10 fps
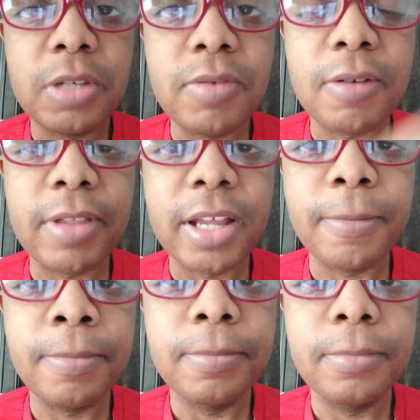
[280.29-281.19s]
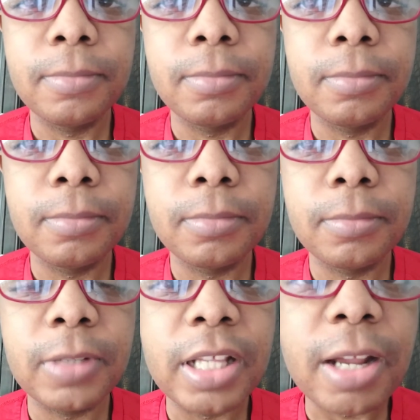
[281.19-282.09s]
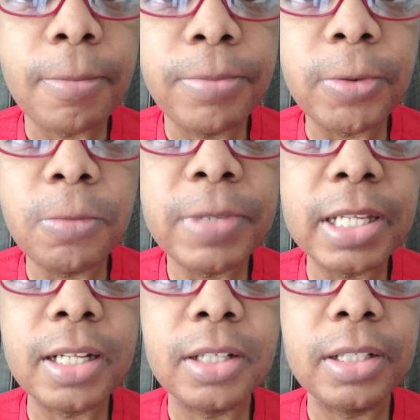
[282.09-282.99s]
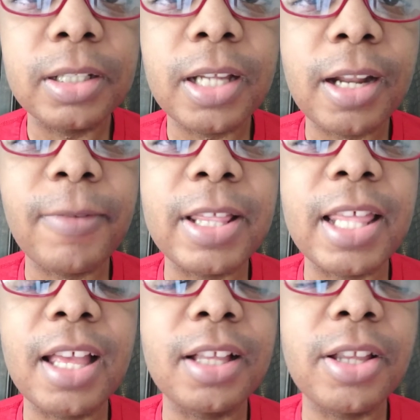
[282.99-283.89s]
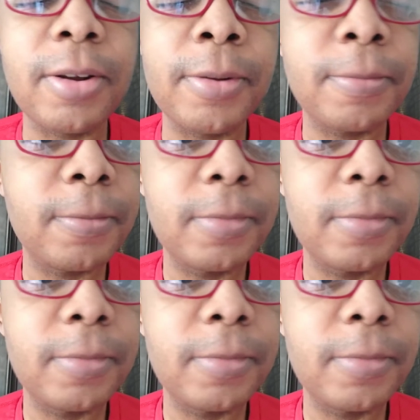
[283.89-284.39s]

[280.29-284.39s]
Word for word: you know, their their boobs and and everything. They're